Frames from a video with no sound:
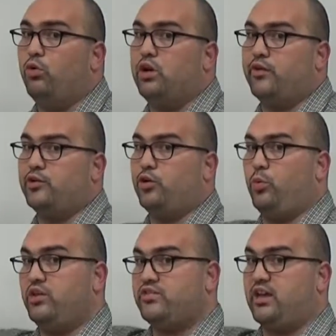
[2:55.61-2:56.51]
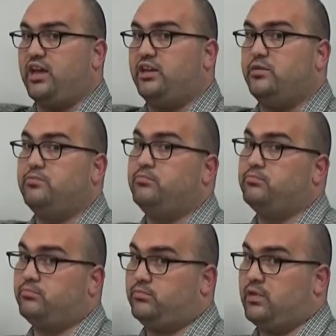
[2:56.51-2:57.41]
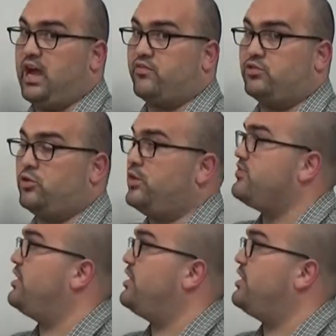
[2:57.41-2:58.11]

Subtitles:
whatever I do to one side, I have to do to this